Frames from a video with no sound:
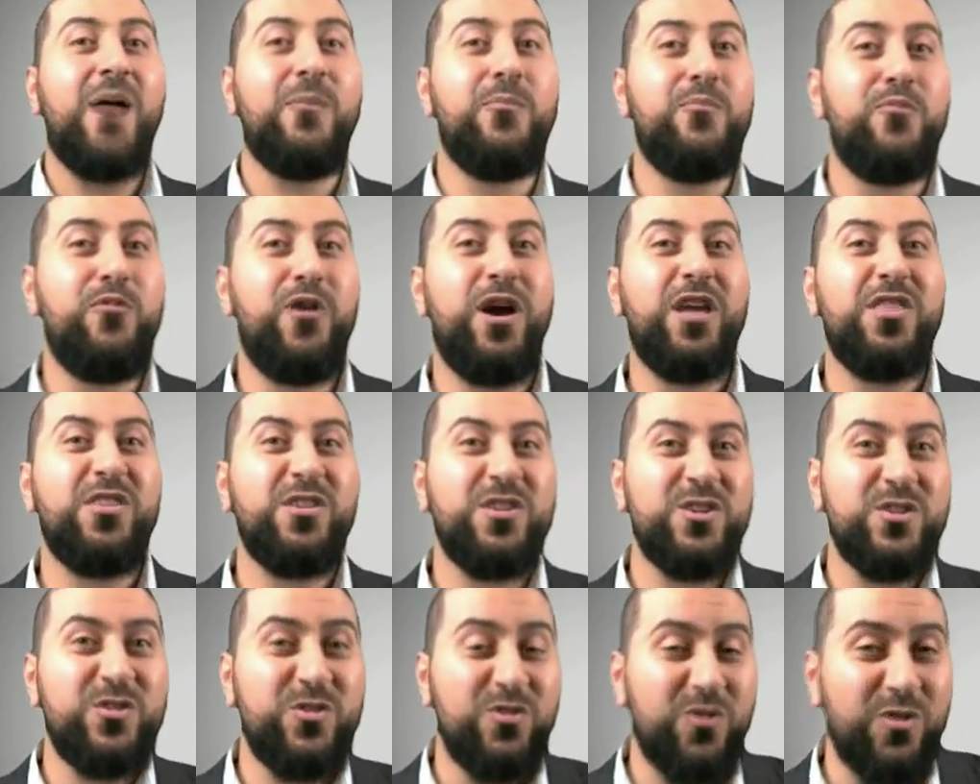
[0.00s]
a
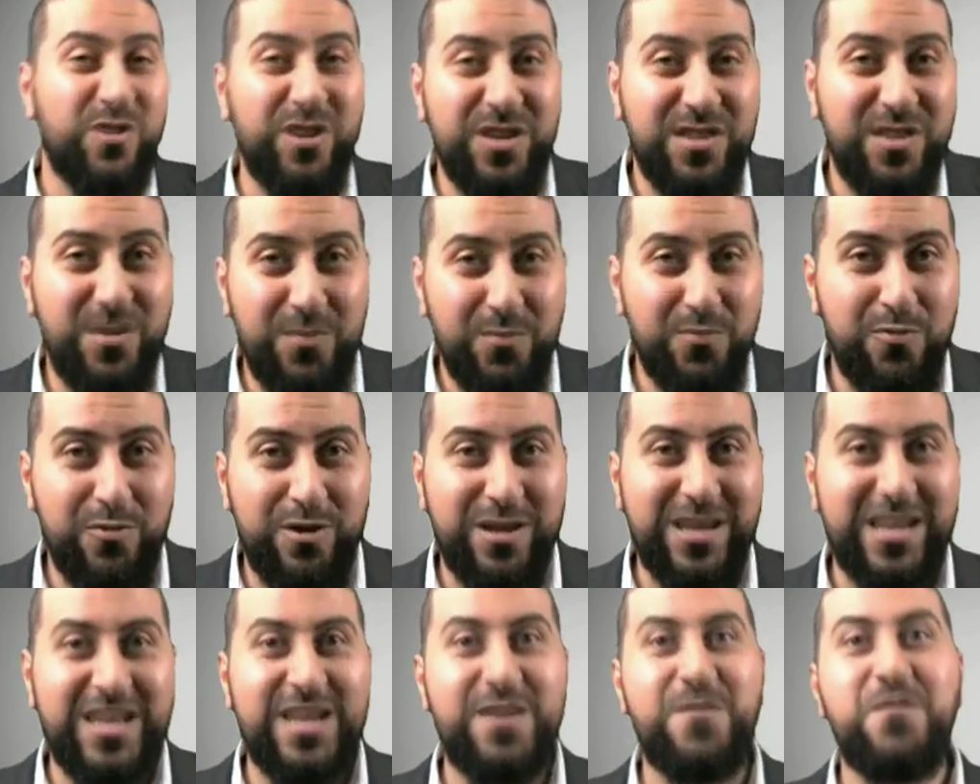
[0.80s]
brother during the
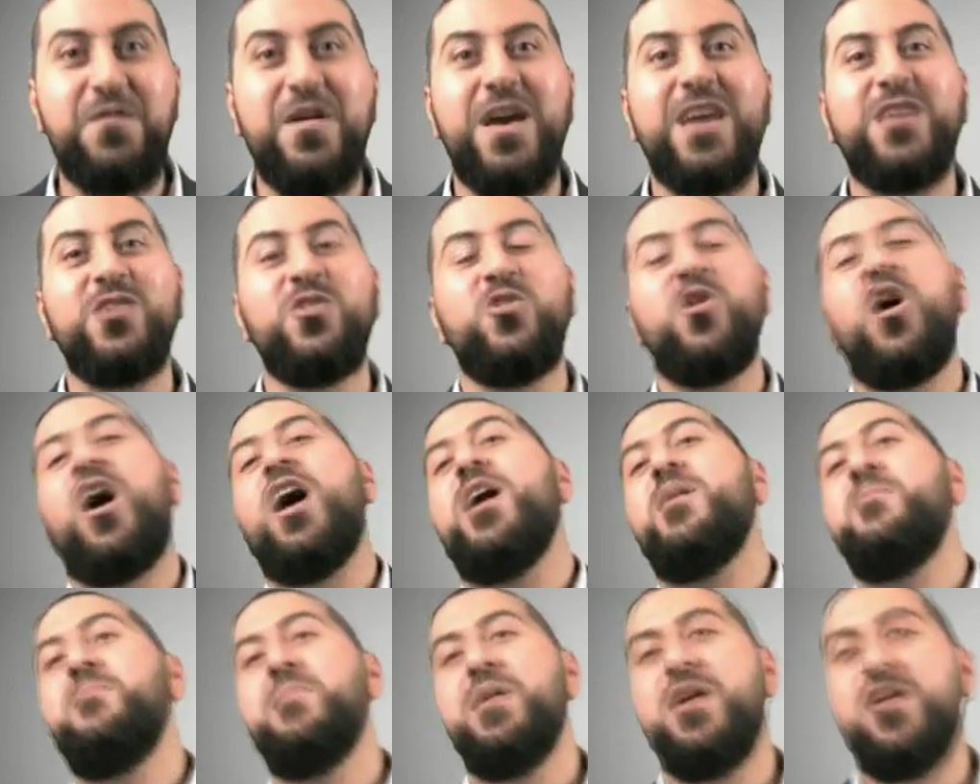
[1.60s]
Bring It event
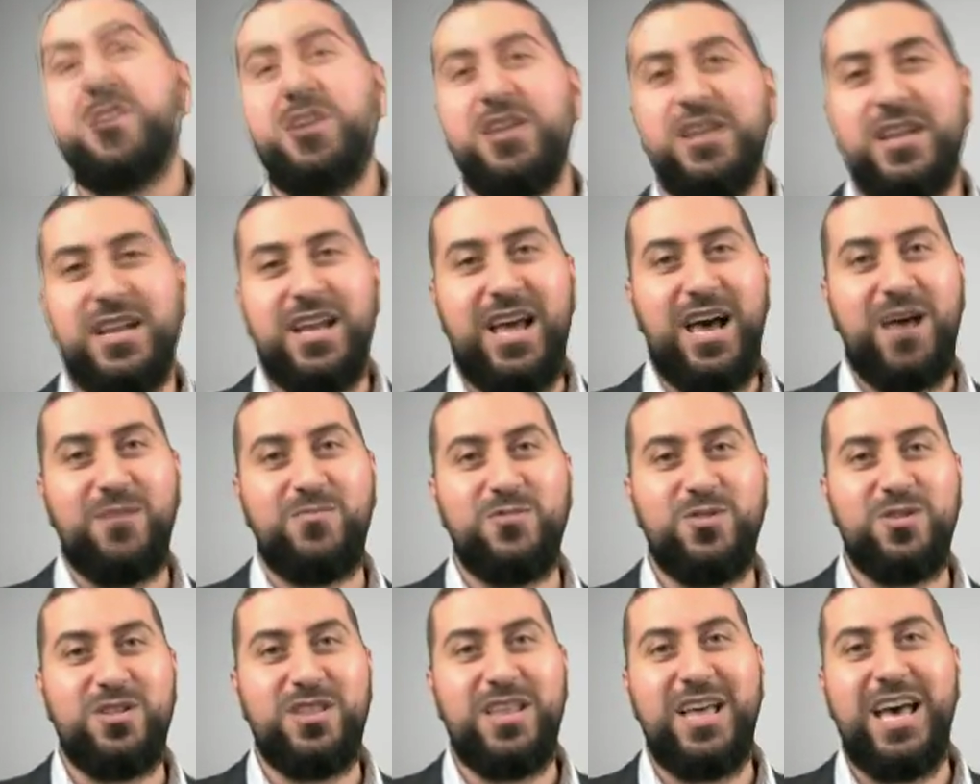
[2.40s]
got married,
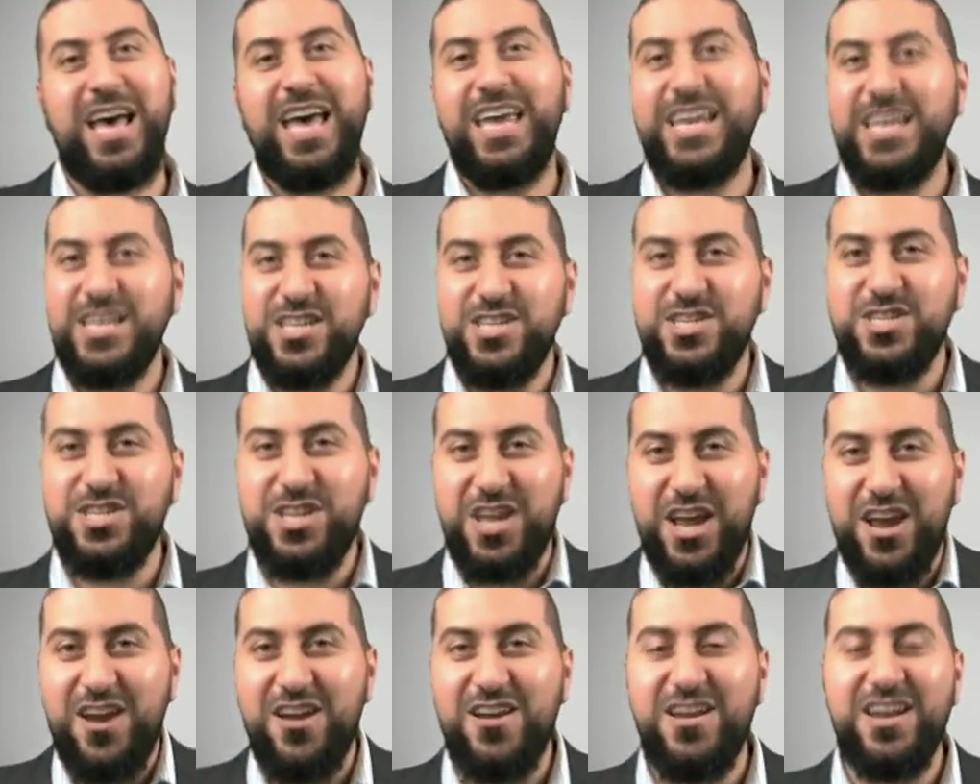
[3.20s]
Alhamdulillah, and he
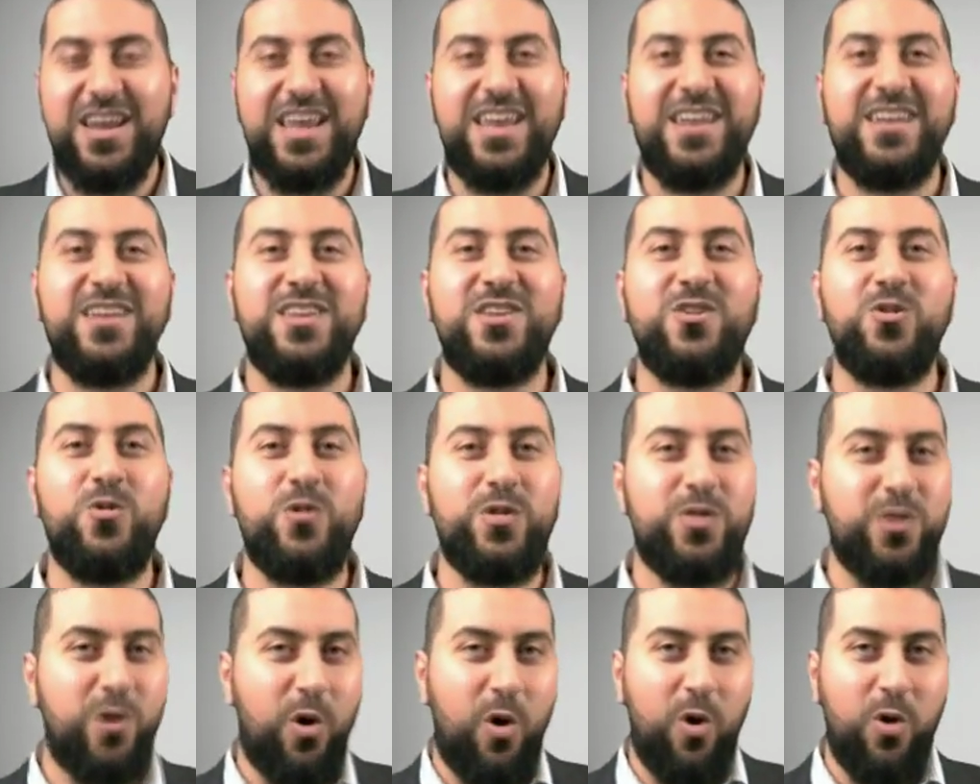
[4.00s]
shared and, you know,
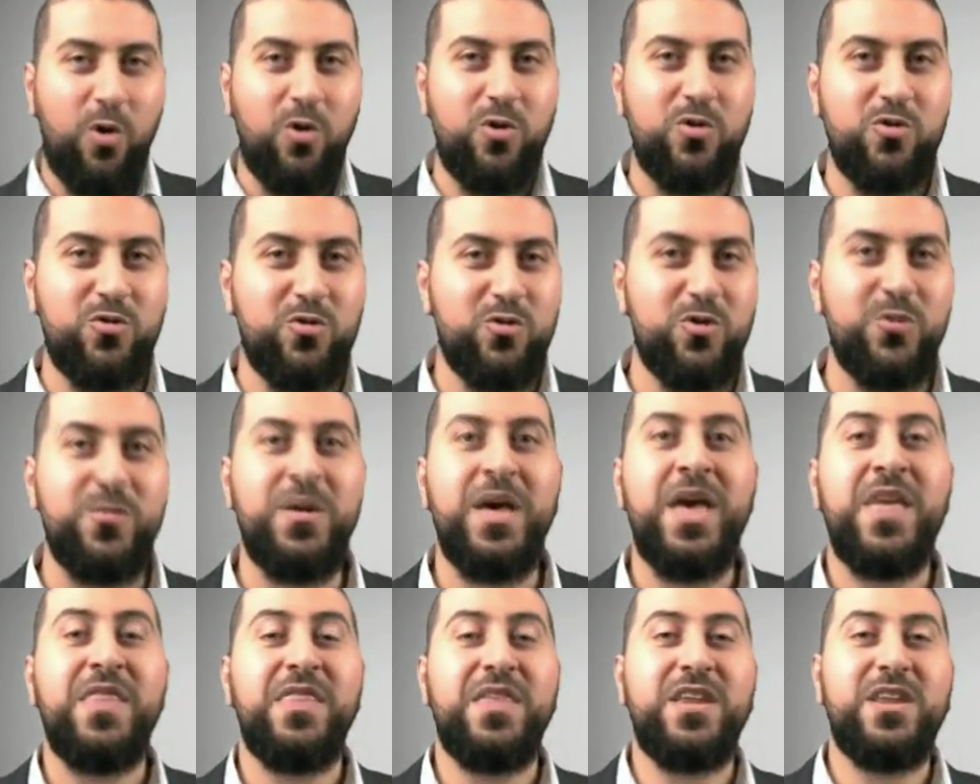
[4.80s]
with the whole
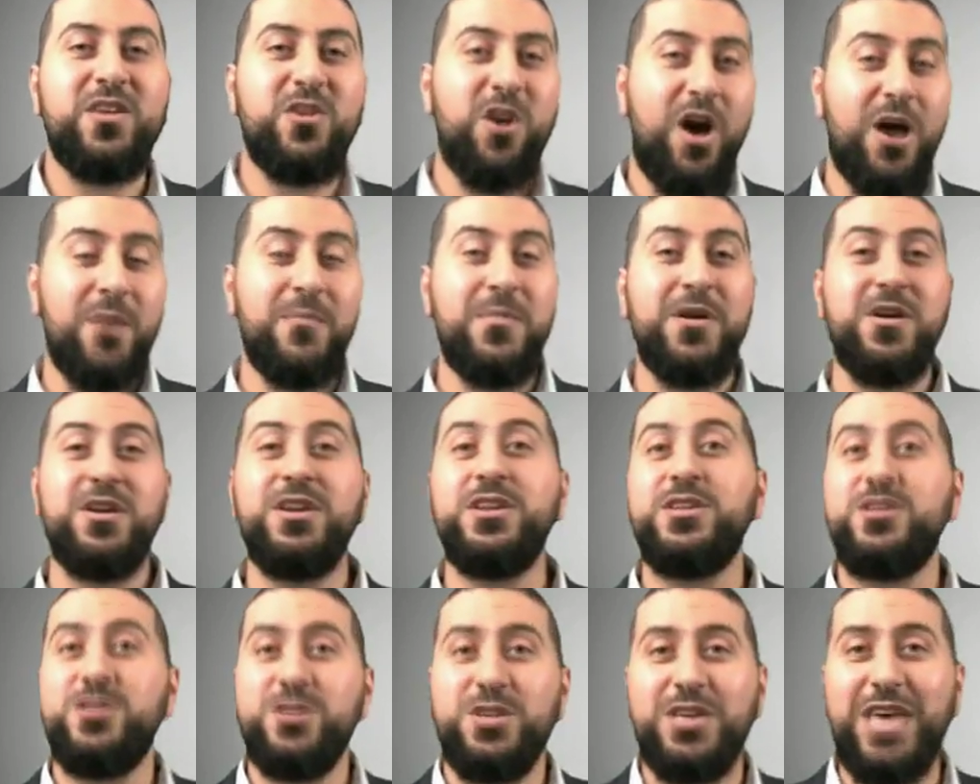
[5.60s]
group that he got
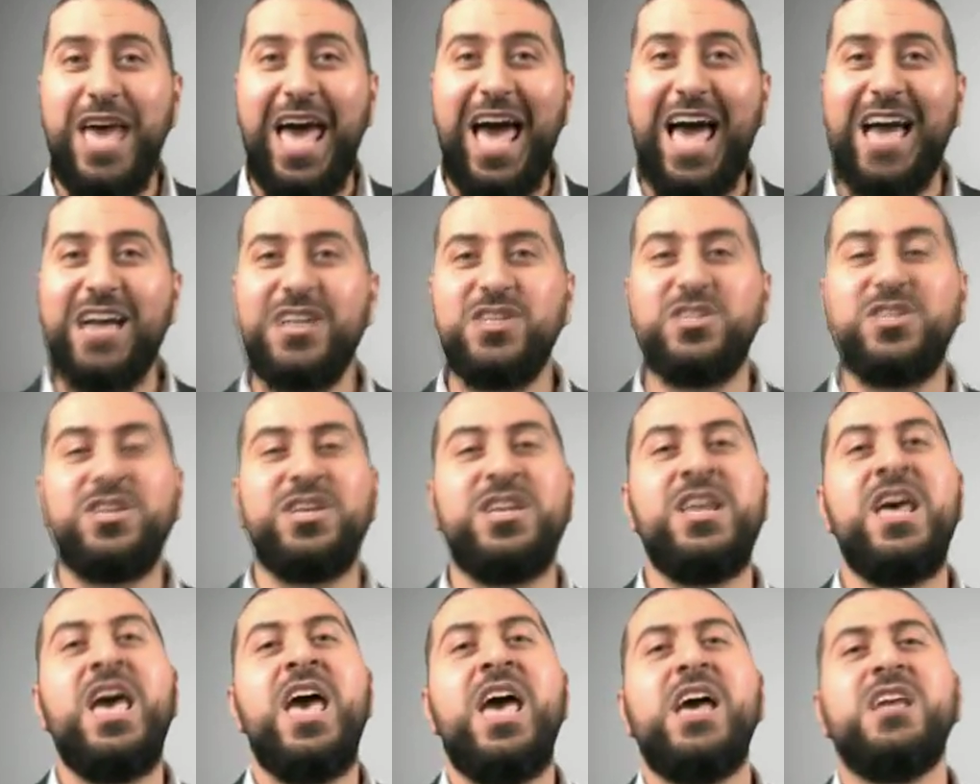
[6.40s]
married, he took
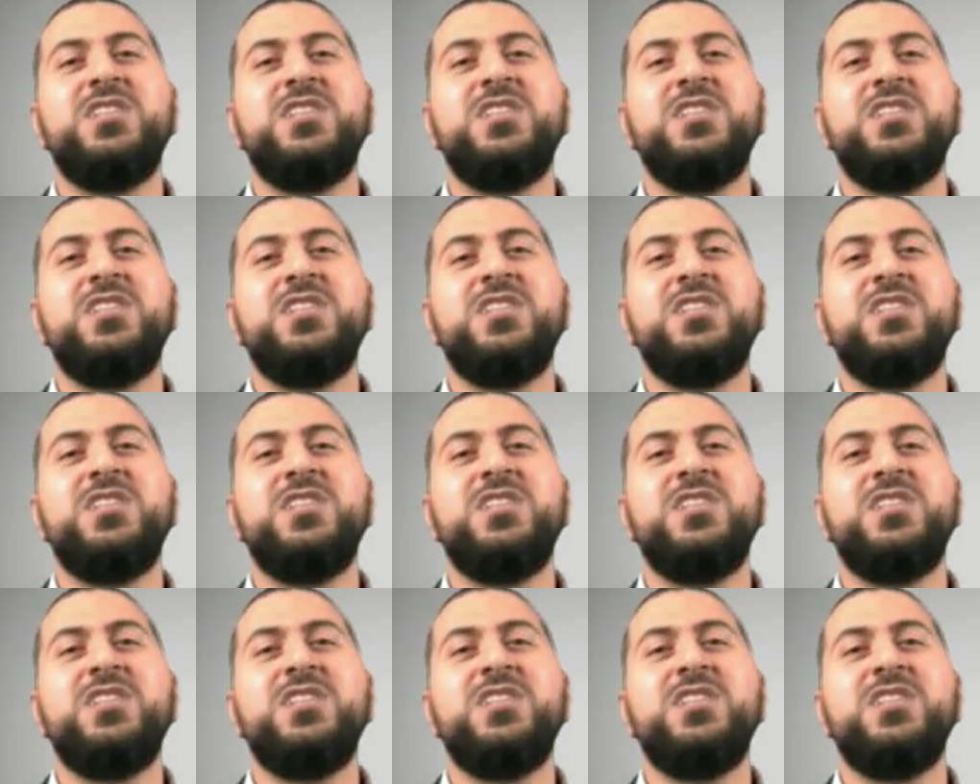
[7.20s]
action.